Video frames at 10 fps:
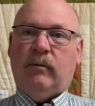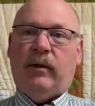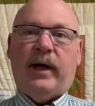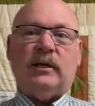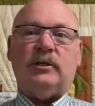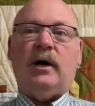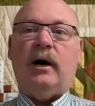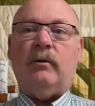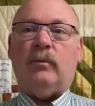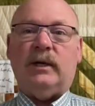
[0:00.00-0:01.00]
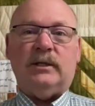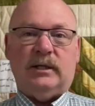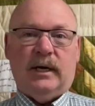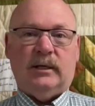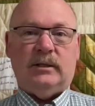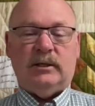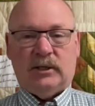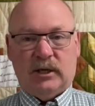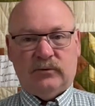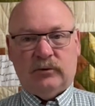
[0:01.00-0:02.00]
Well, that's not what he says. He
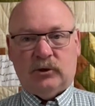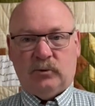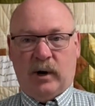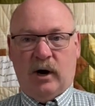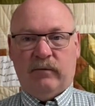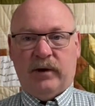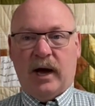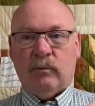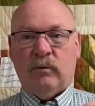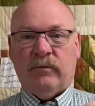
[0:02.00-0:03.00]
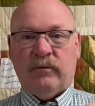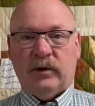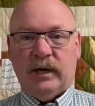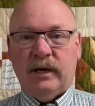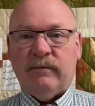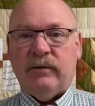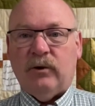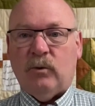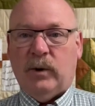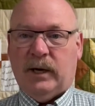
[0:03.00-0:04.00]
says, verse 12, and I will forgive
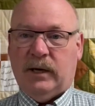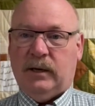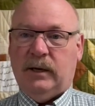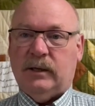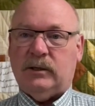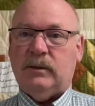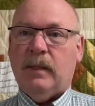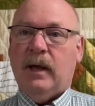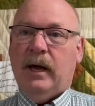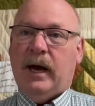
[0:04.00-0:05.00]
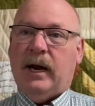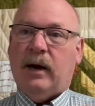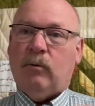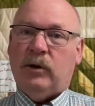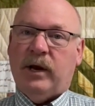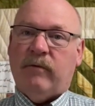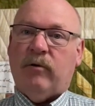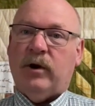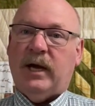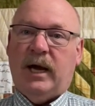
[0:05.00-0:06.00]
their wickedness, and I will
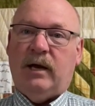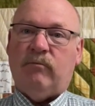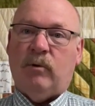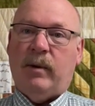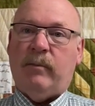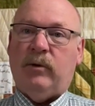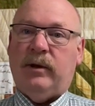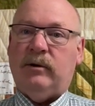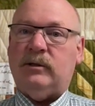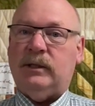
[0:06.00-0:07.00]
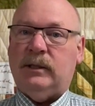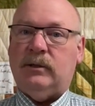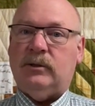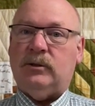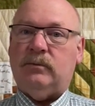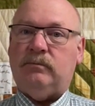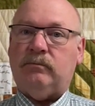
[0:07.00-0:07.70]
never again remember their sins.